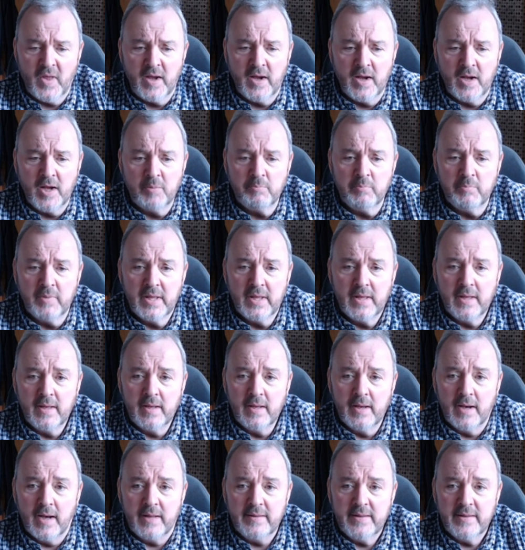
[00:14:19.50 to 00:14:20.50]
And
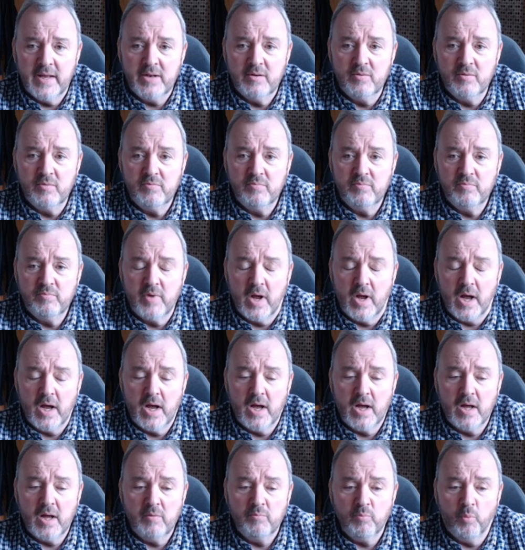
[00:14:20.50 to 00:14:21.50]
then
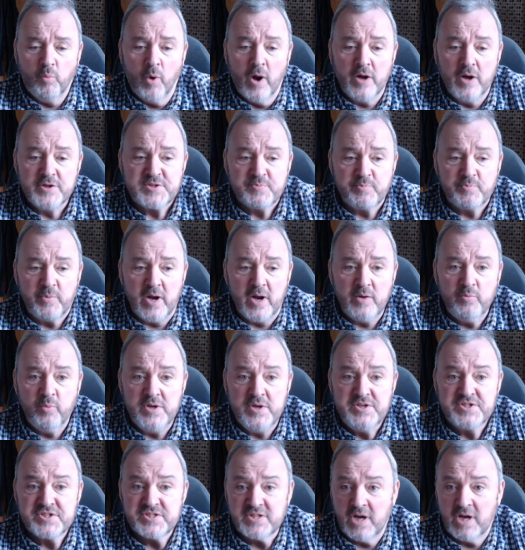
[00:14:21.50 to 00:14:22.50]
word spread.
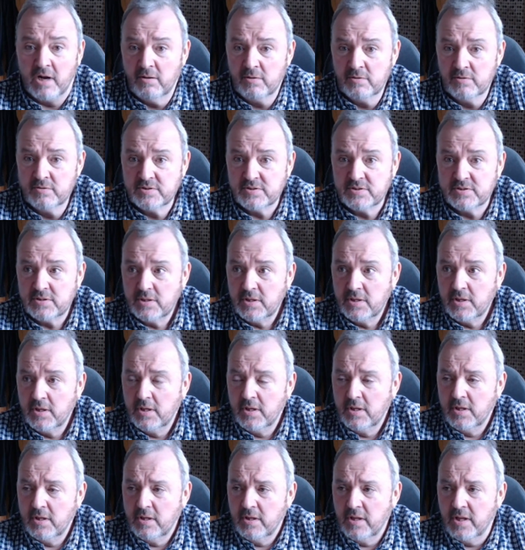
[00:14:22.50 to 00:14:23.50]

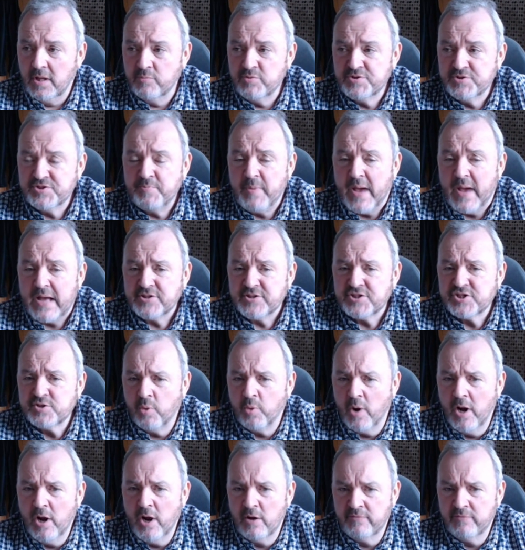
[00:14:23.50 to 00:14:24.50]
There was about
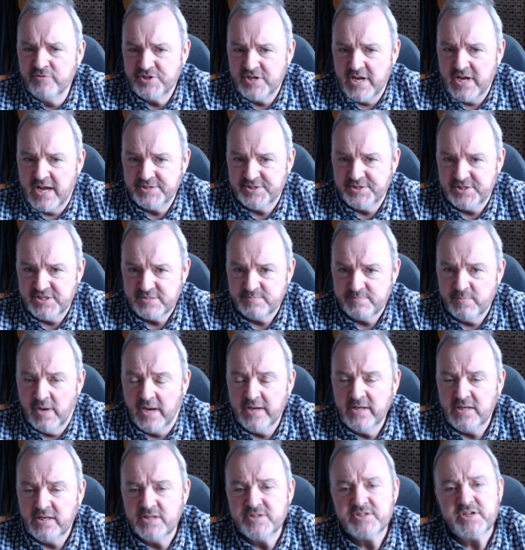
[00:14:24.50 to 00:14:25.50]
12 chassis
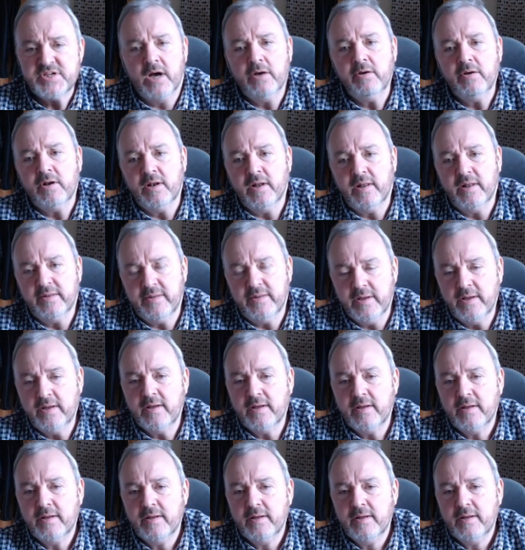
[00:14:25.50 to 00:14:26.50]
made in total, I
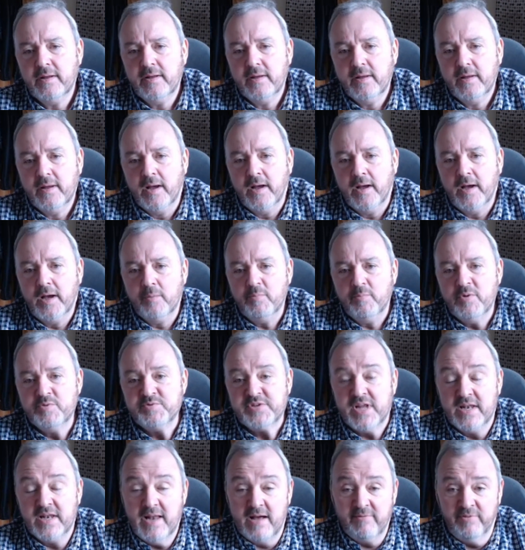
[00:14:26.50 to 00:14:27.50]
think. It
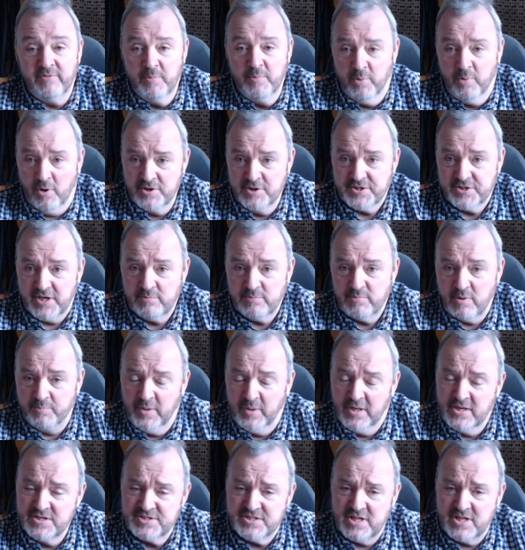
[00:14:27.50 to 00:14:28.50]
was a lovely project,
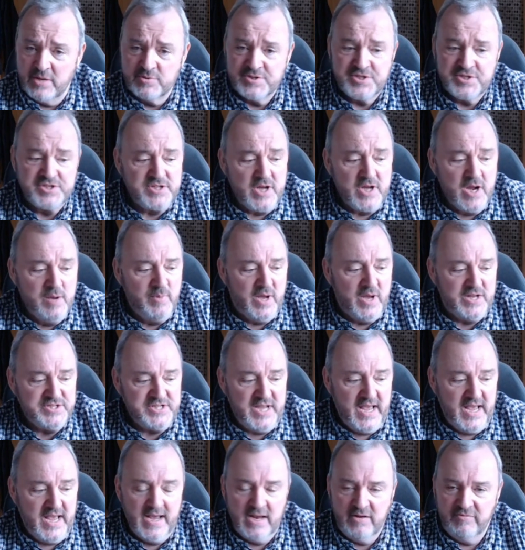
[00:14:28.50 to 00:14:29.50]
but because there was so
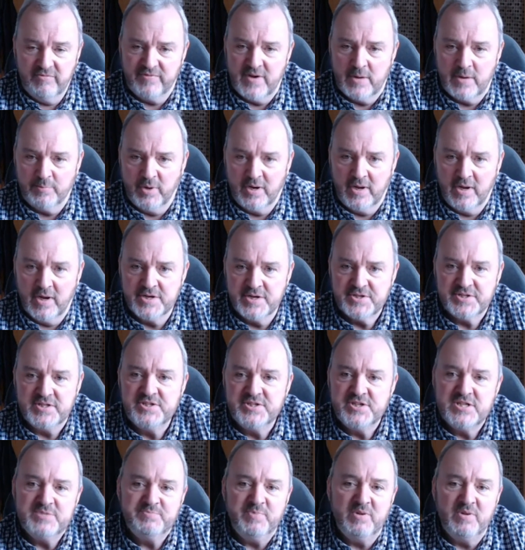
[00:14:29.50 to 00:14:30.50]
much hand
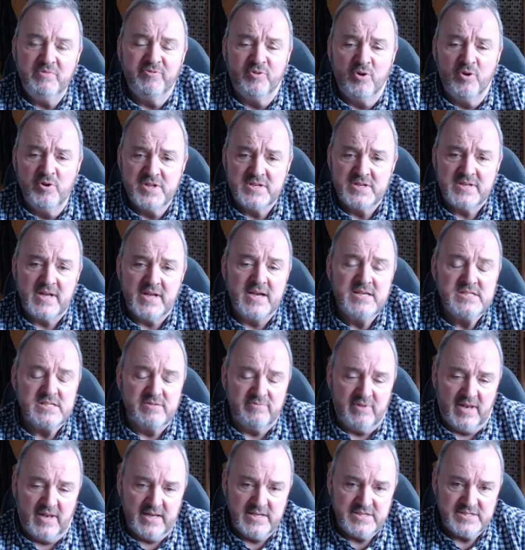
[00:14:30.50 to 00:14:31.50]
fabrication, this is before the days
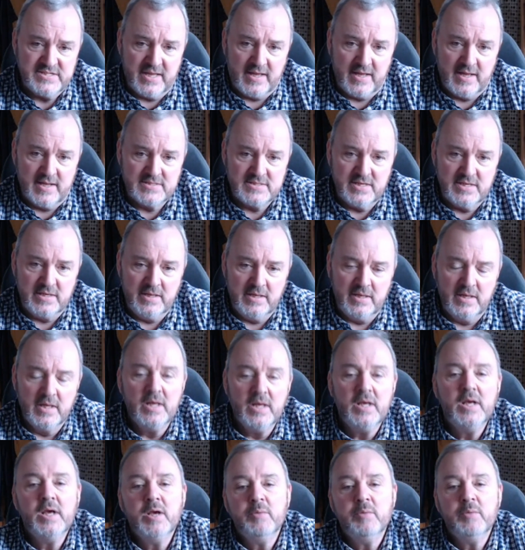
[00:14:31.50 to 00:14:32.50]
of laser cutting,
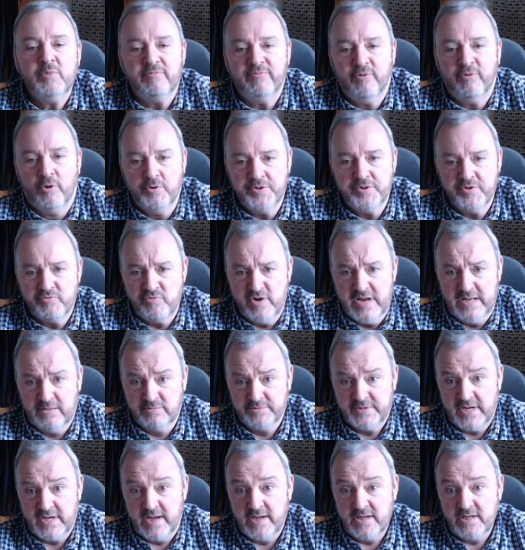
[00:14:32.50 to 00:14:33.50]
before the
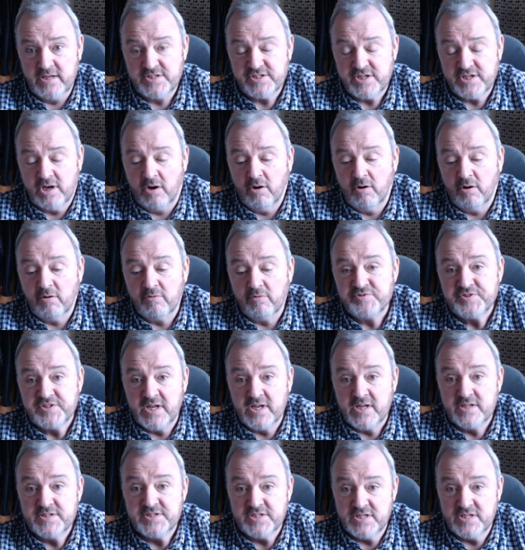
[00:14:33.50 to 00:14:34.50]
real days of
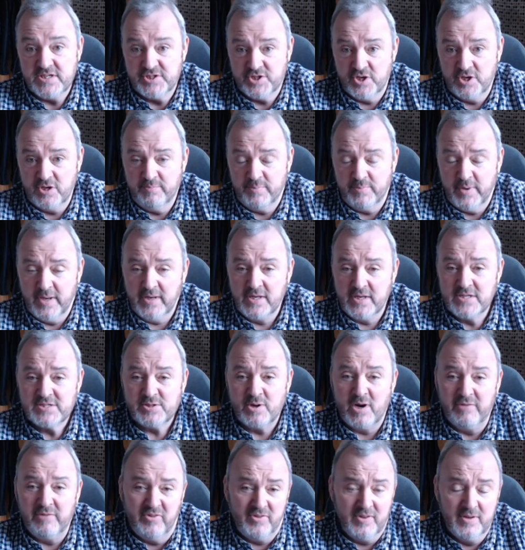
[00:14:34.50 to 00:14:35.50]
CNC tube bending.
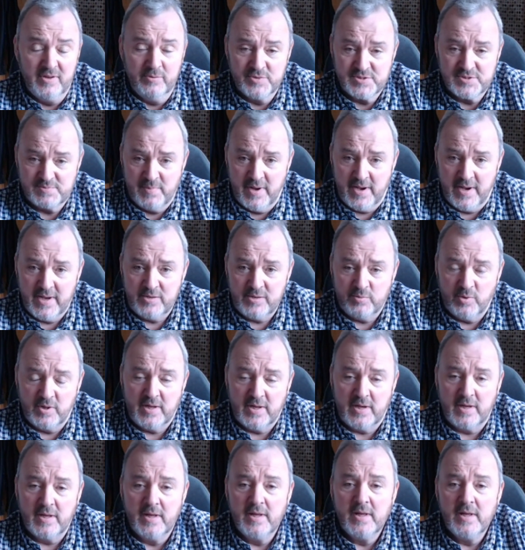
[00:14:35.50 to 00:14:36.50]
So everything was made
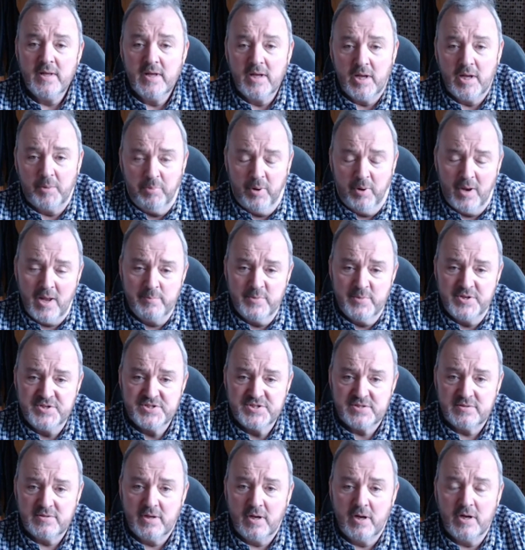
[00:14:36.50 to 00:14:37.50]
with a
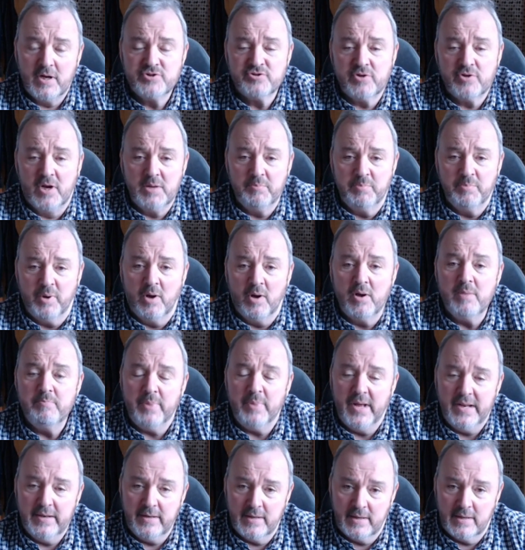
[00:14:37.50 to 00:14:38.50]
plumber's hydraulic
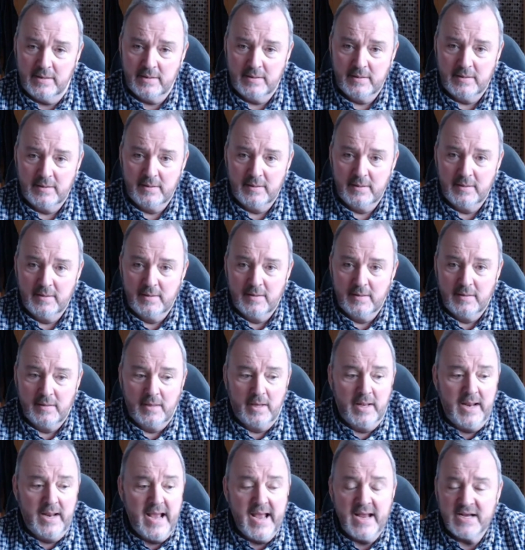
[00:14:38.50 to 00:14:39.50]
pipe bender,
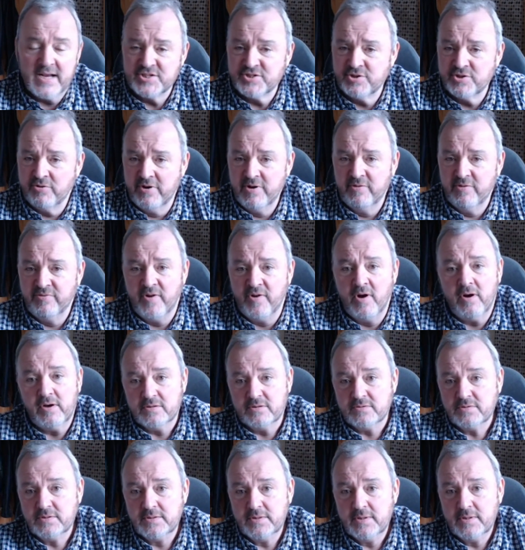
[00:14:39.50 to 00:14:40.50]
a hacksaw, and a
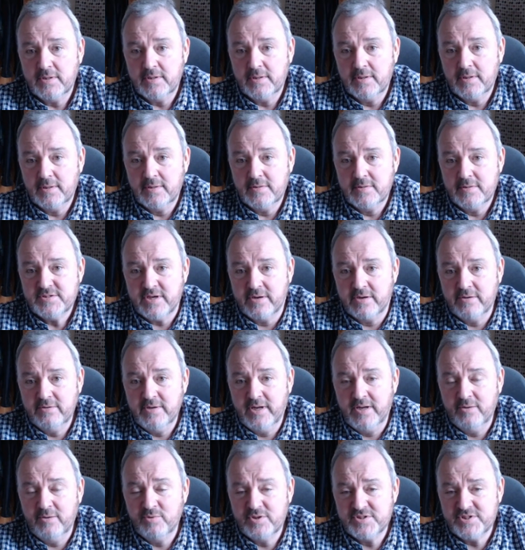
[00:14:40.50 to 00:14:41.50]
file. So
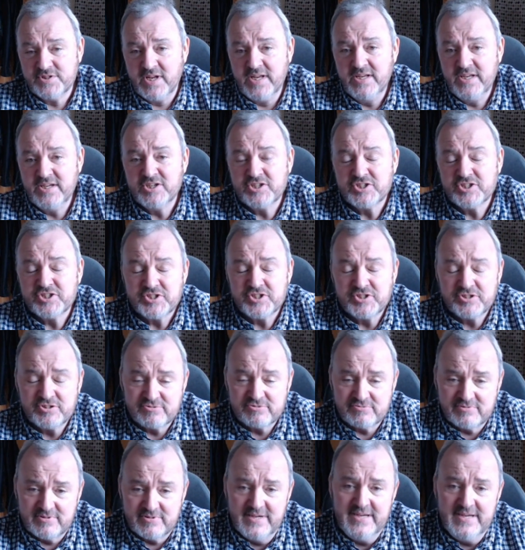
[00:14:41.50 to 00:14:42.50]
it was
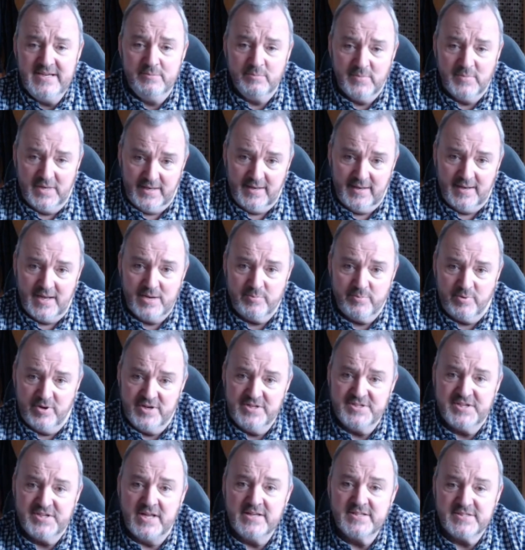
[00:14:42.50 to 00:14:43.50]
extremely labour
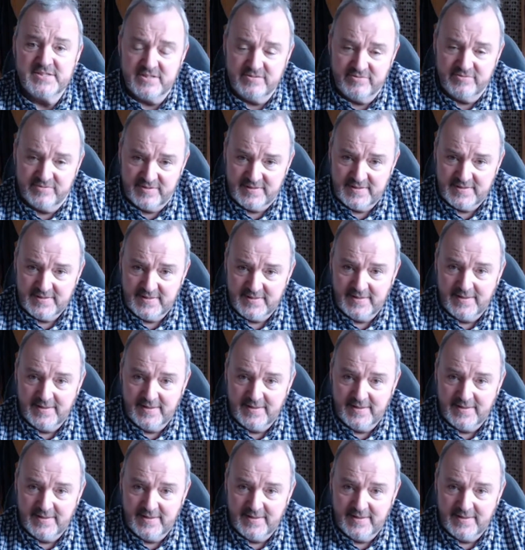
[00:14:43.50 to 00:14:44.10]
intensive.